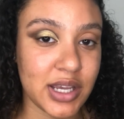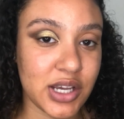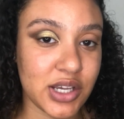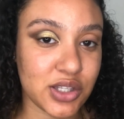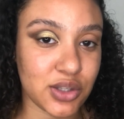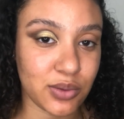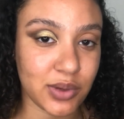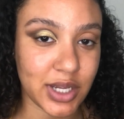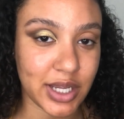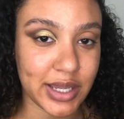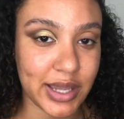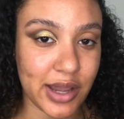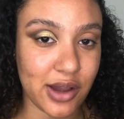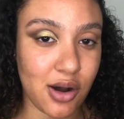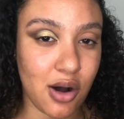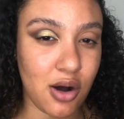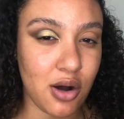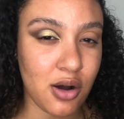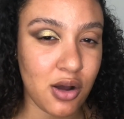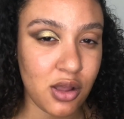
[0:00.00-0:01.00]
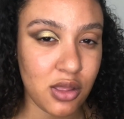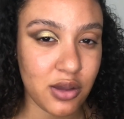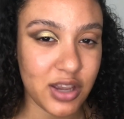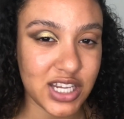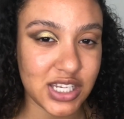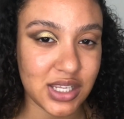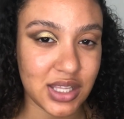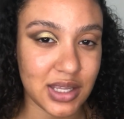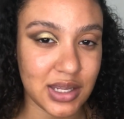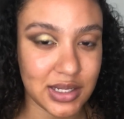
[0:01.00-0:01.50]
so we could get all the way
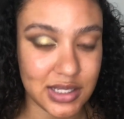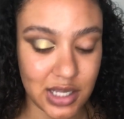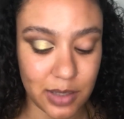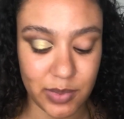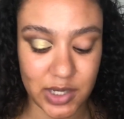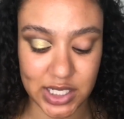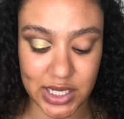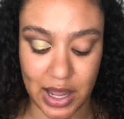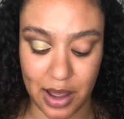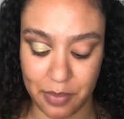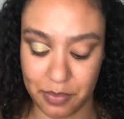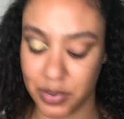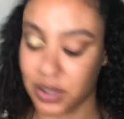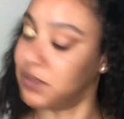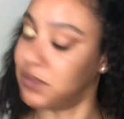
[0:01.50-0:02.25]
to the tippy top.